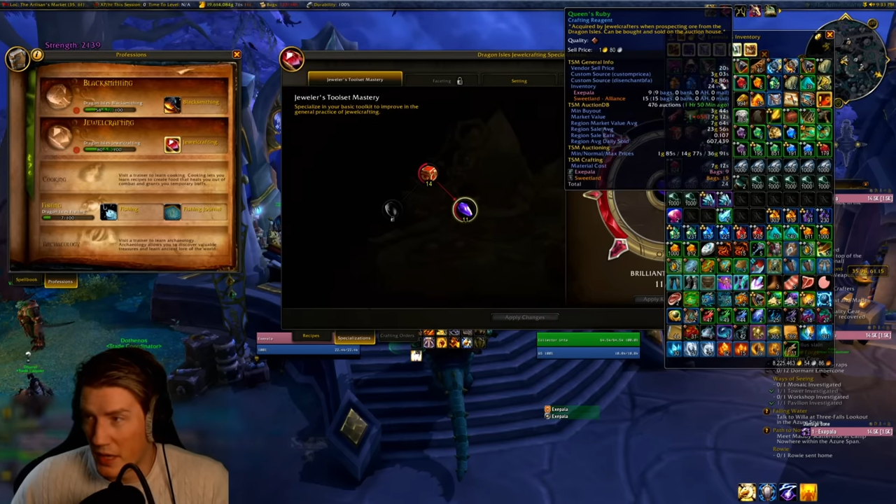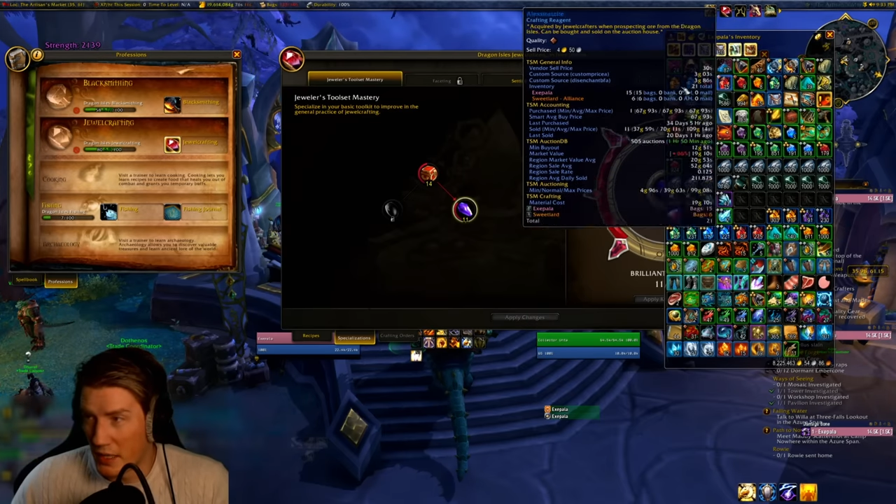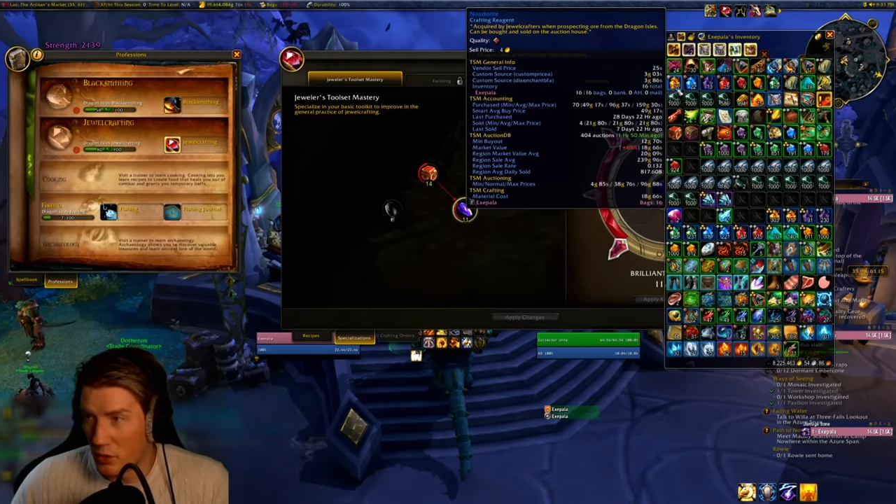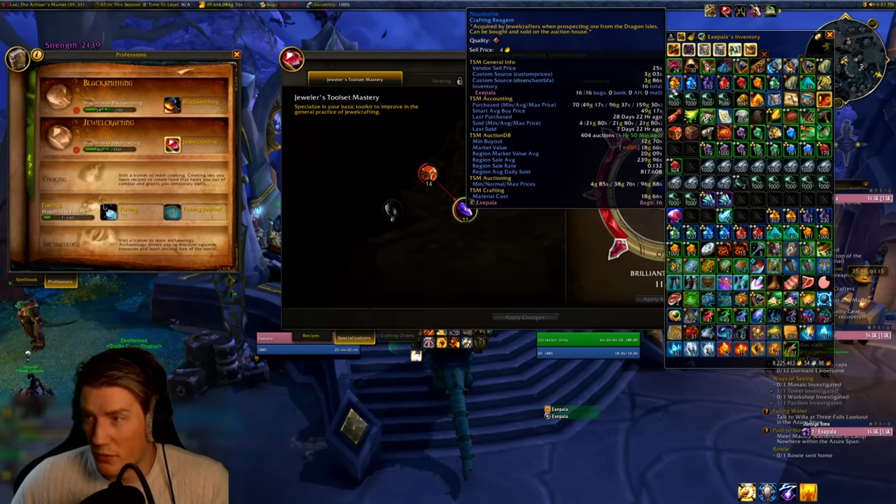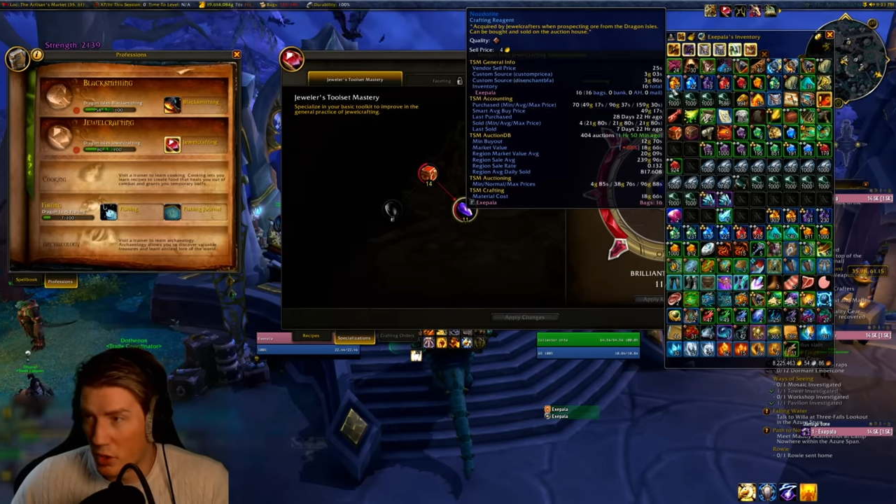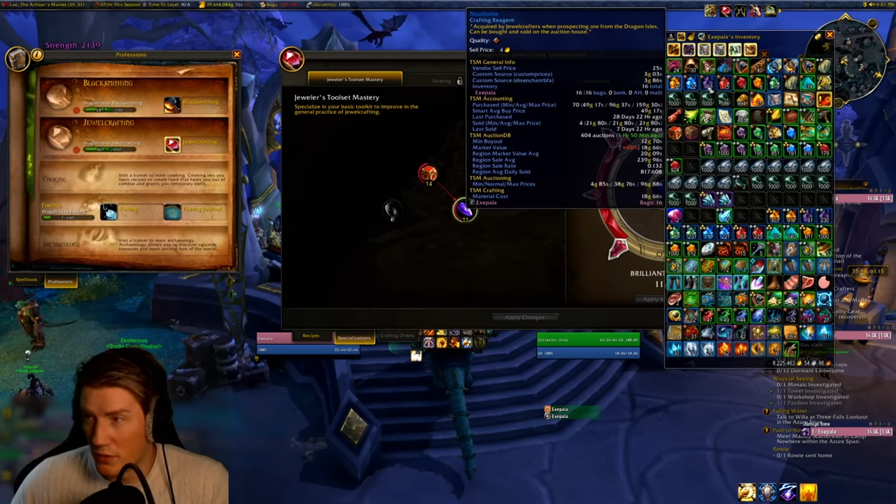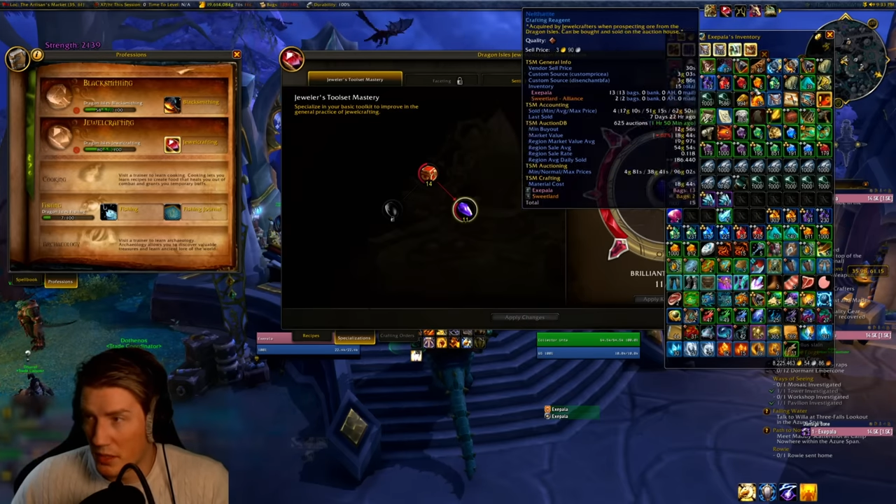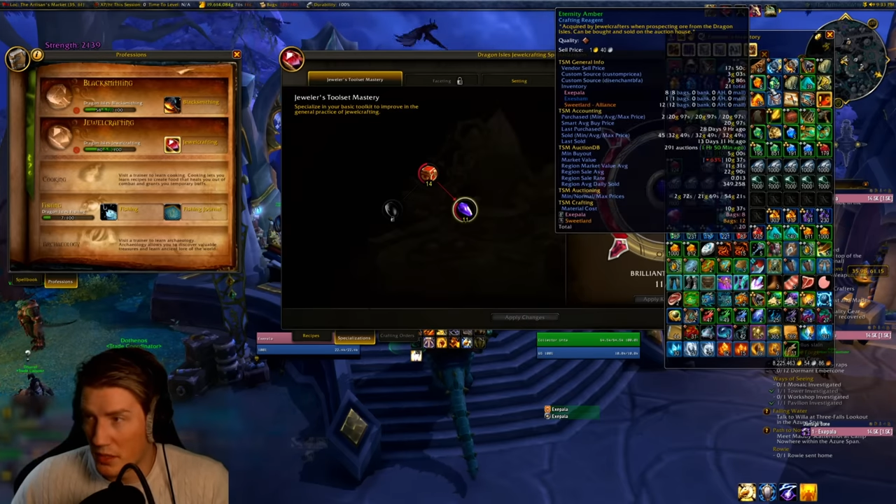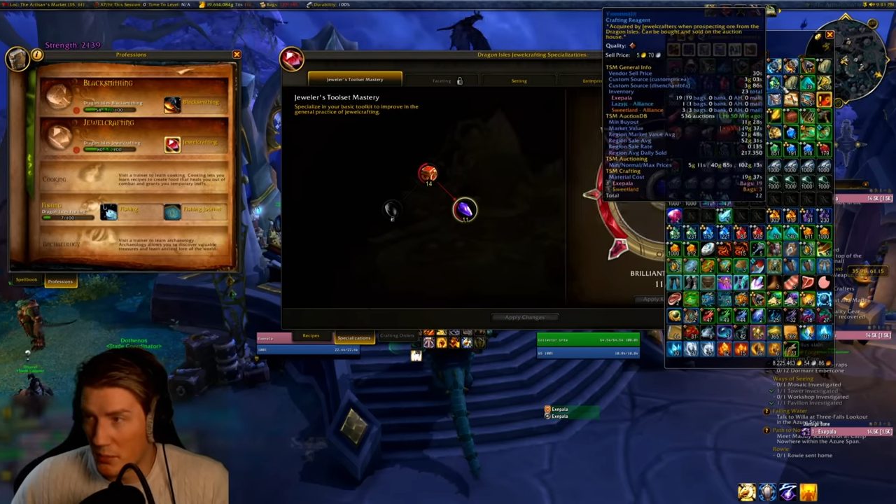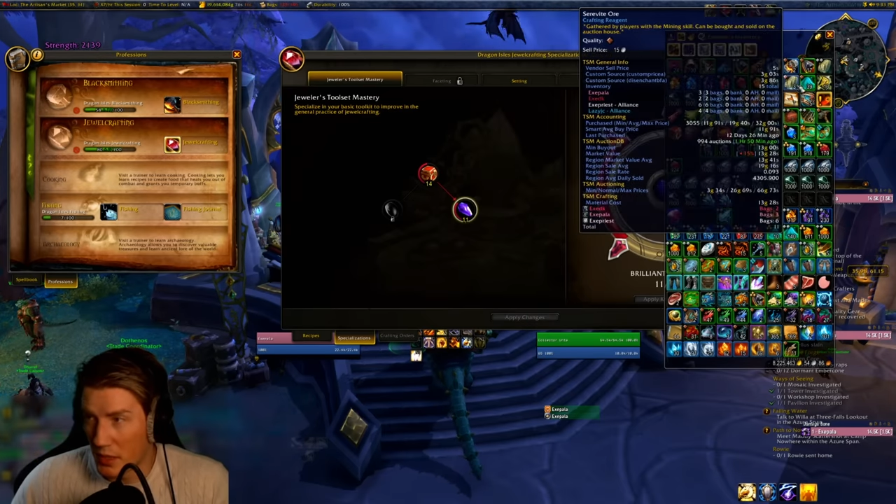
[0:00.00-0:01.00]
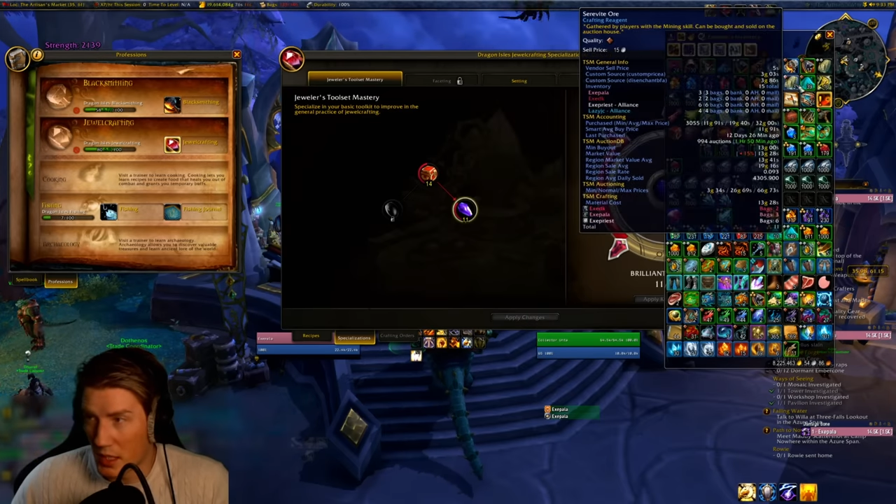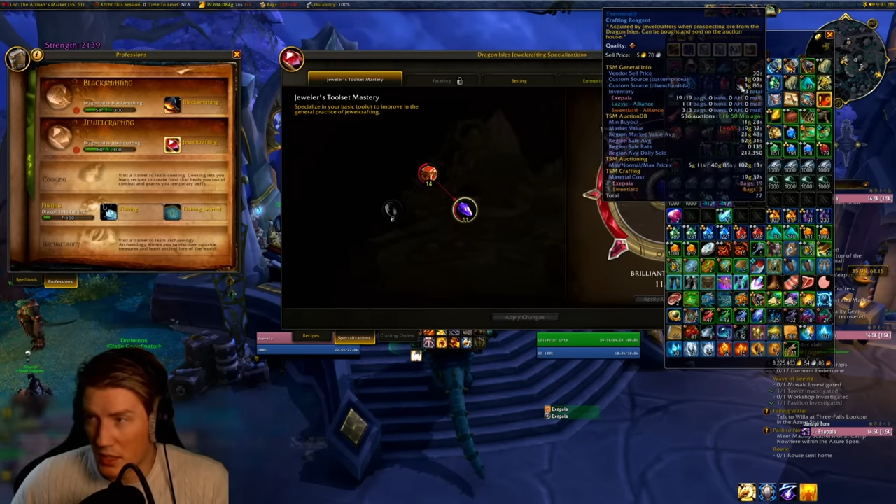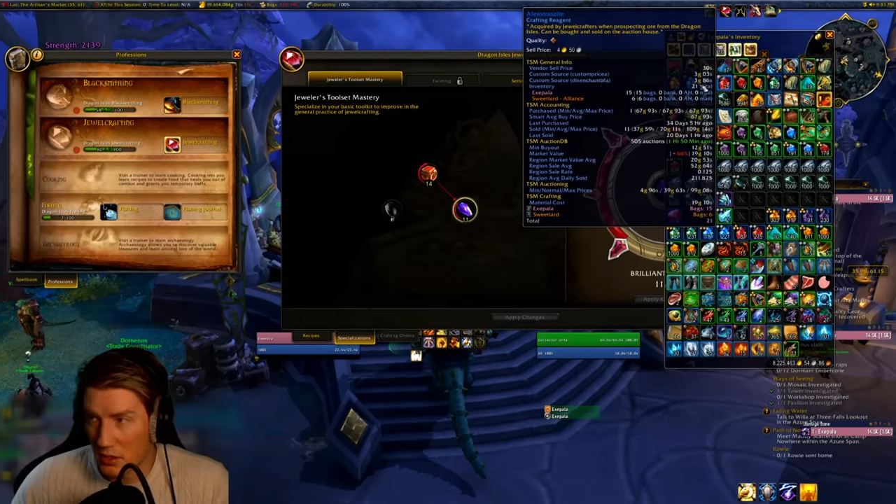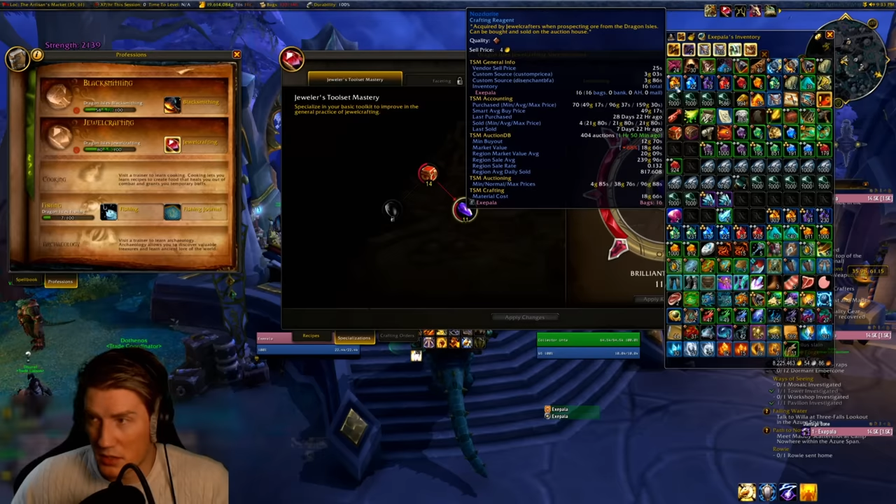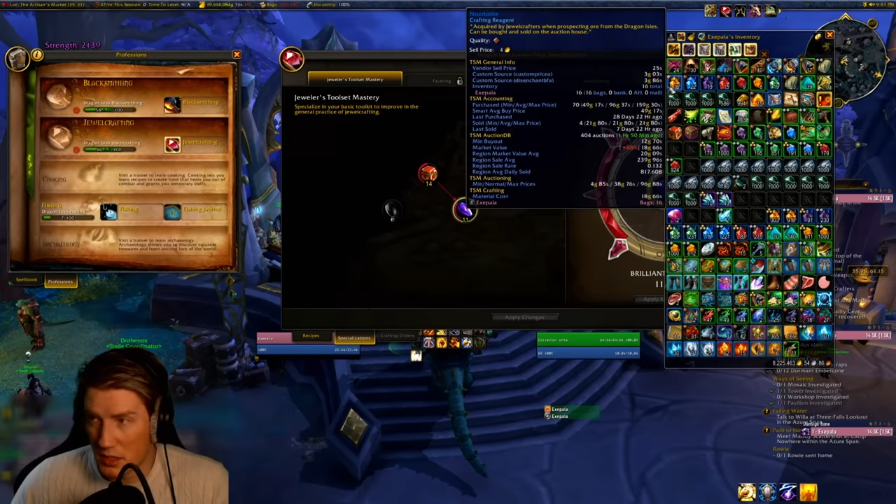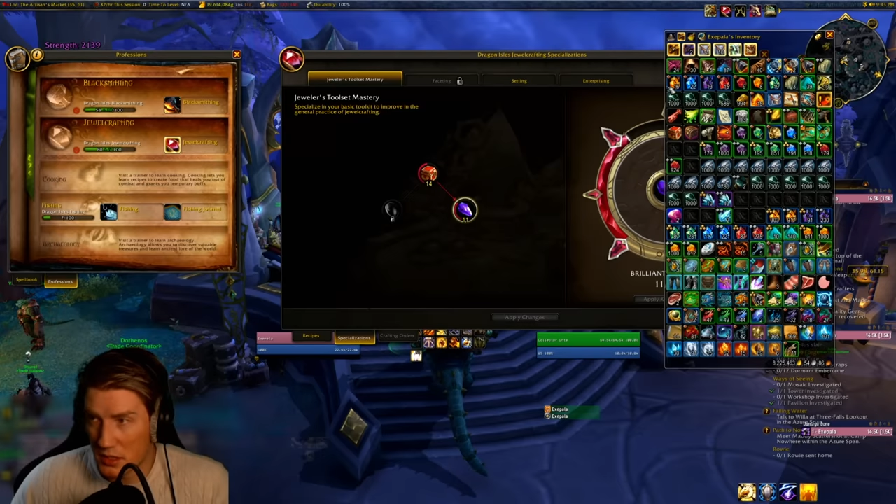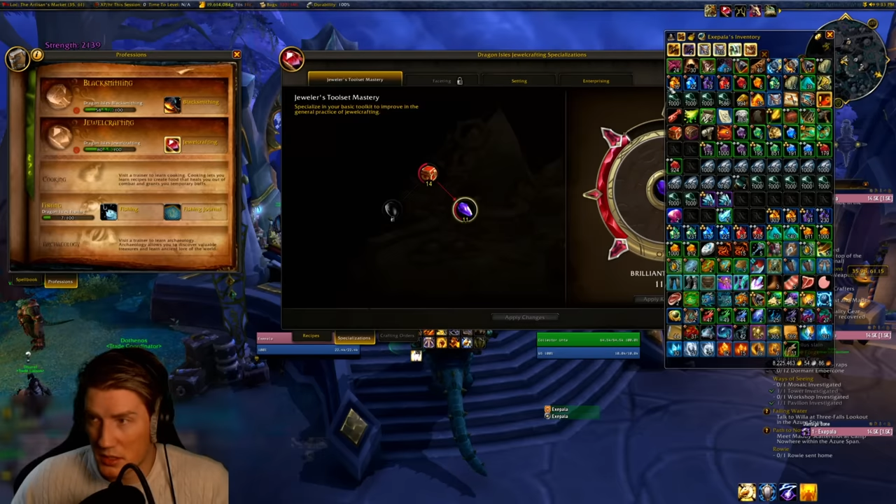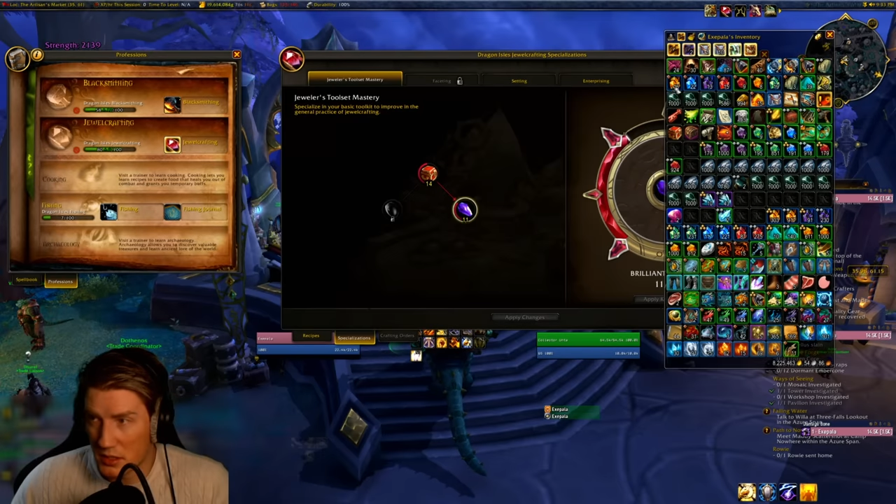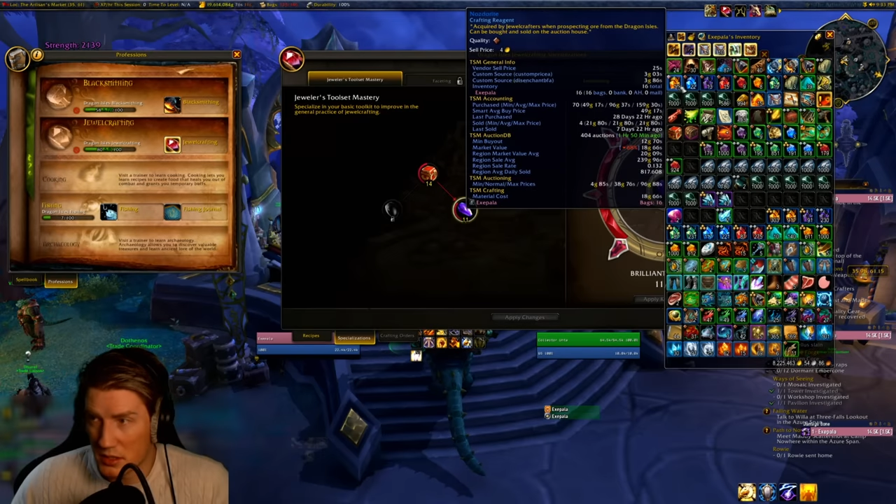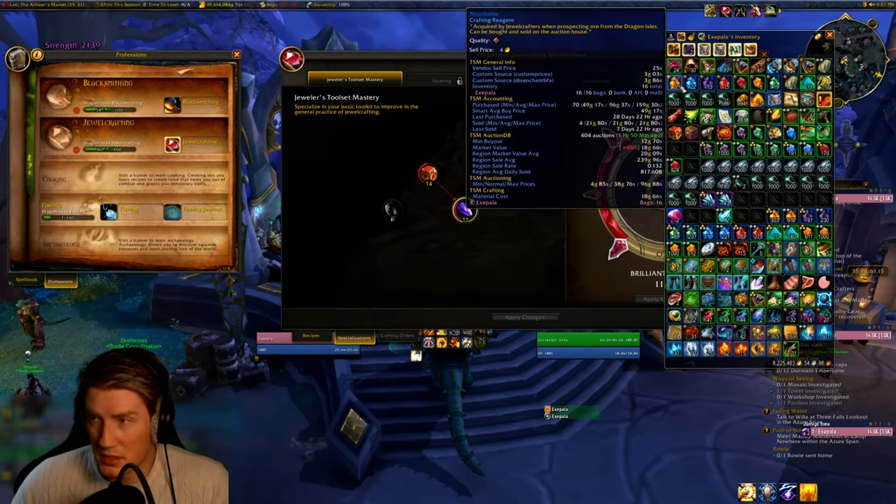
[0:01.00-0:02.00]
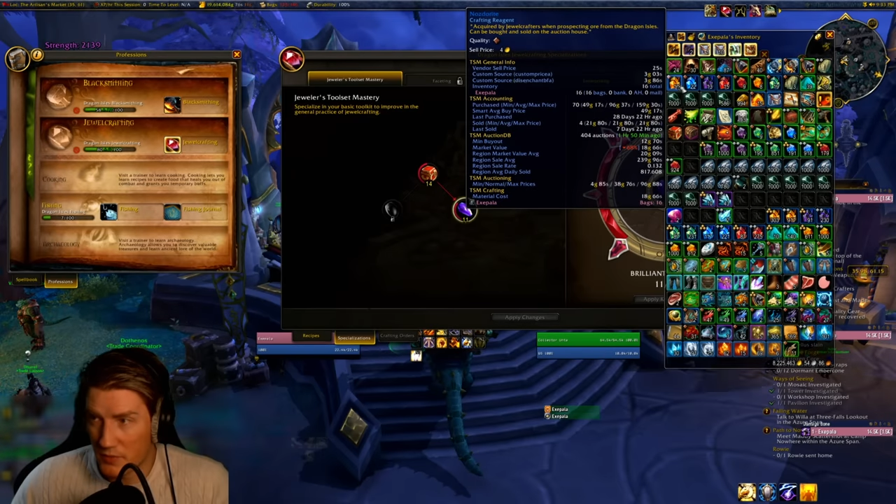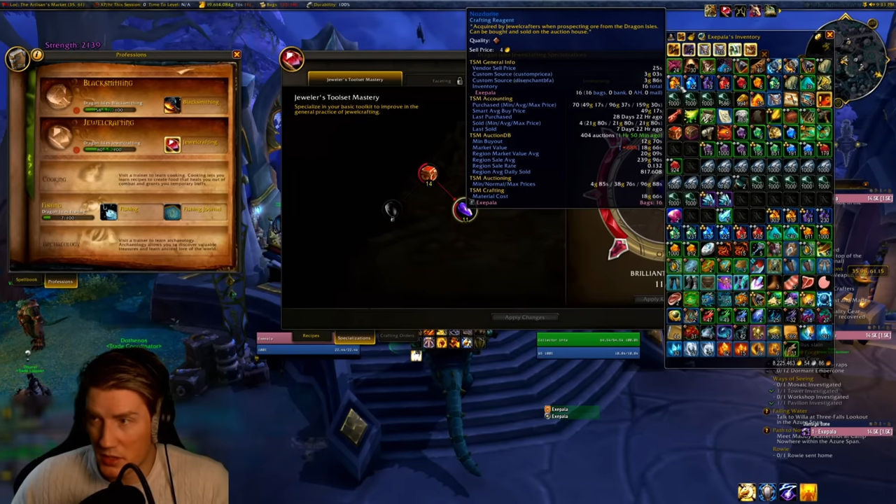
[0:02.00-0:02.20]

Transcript: the value of all of it in my calculations